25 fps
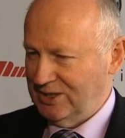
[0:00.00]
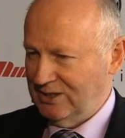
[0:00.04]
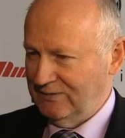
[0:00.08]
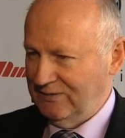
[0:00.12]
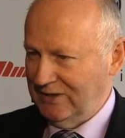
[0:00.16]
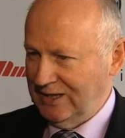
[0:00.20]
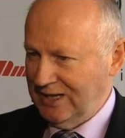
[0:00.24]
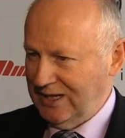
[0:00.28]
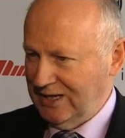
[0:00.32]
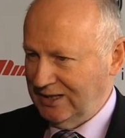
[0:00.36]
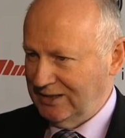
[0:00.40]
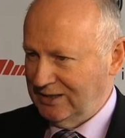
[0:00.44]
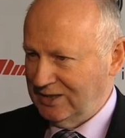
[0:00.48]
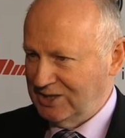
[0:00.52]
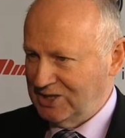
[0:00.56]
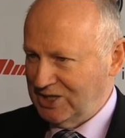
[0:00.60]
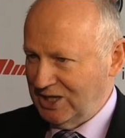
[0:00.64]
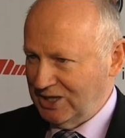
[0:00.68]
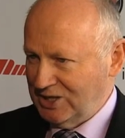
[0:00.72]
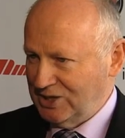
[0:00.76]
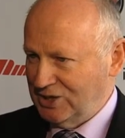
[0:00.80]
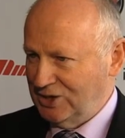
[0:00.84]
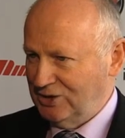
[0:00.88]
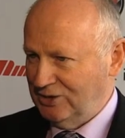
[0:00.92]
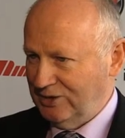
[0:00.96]
if you like, in the
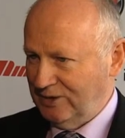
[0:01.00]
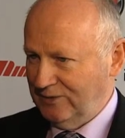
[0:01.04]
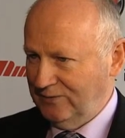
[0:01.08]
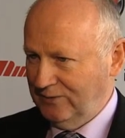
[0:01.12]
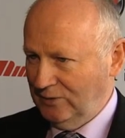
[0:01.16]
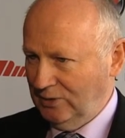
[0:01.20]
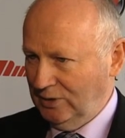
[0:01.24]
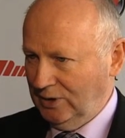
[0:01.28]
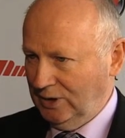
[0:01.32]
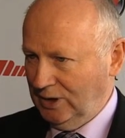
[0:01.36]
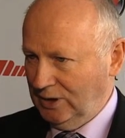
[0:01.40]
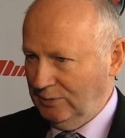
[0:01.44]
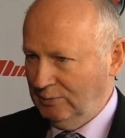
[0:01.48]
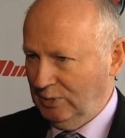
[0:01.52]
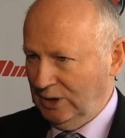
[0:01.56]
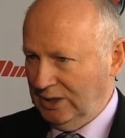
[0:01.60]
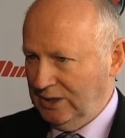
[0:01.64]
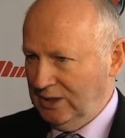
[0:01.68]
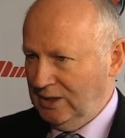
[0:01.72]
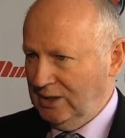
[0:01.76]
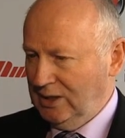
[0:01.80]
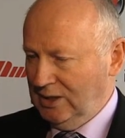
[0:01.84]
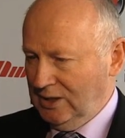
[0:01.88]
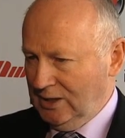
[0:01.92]
jigsaw to fill in, but